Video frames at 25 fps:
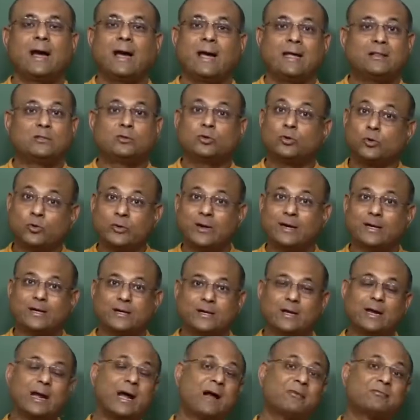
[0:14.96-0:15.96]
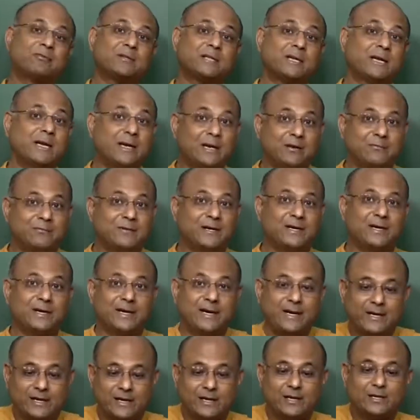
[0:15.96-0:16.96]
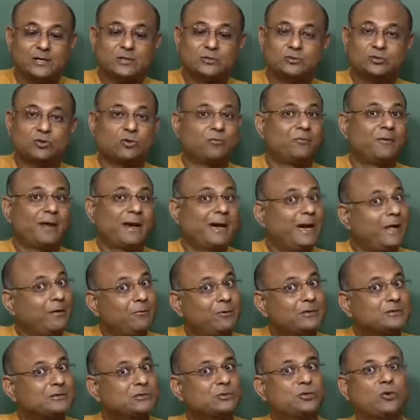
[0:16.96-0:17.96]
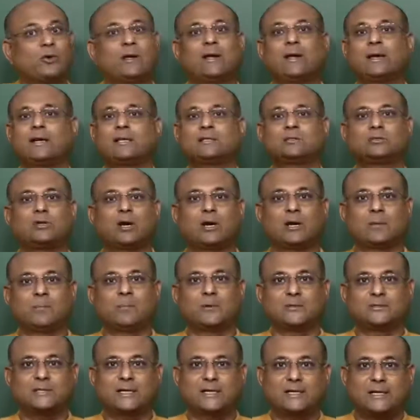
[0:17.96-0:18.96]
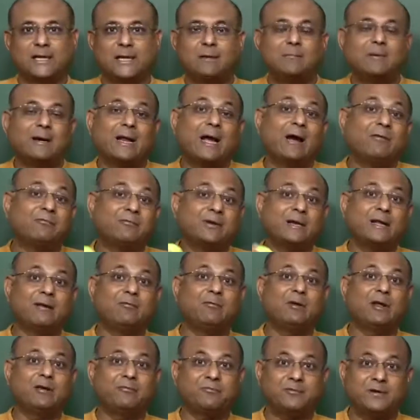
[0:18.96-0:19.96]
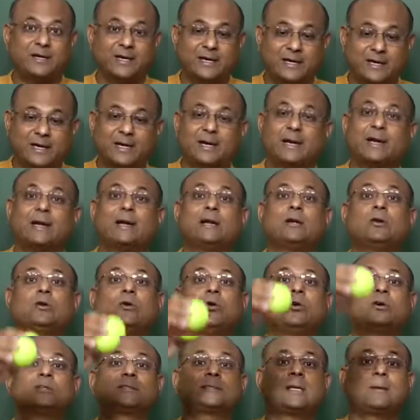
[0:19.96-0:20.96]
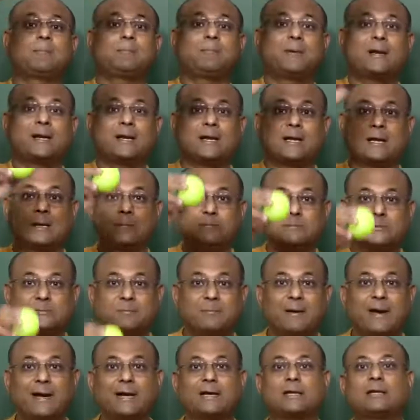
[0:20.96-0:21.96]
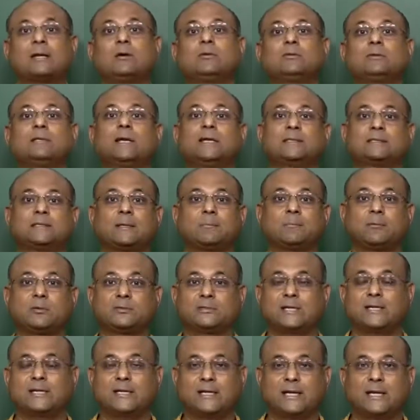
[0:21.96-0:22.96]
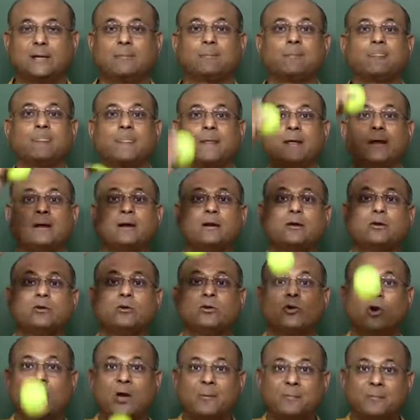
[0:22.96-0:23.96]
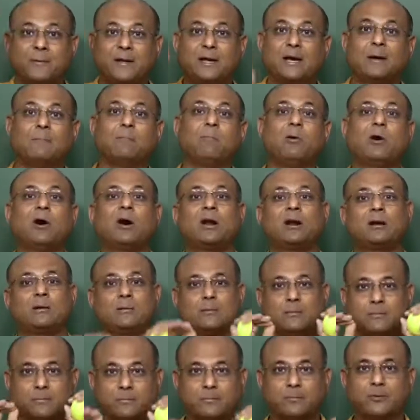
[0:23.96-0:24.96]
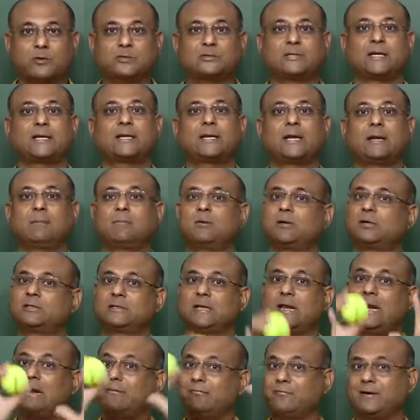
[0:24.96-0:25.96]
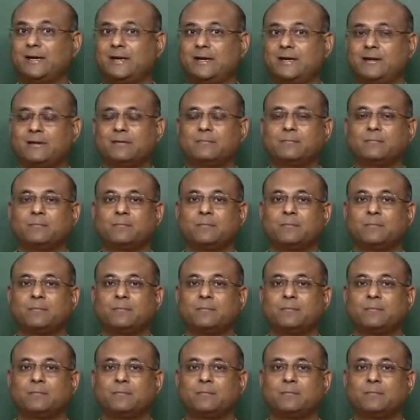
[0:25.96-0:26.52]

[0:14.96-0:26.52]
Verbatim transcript: I threw it, after that I left it, right? So when I was throwing, it is not a projectile, but after I have left it, it goes up and comes back down, that's a projectile. Dropping a ball, projectile, because I left it.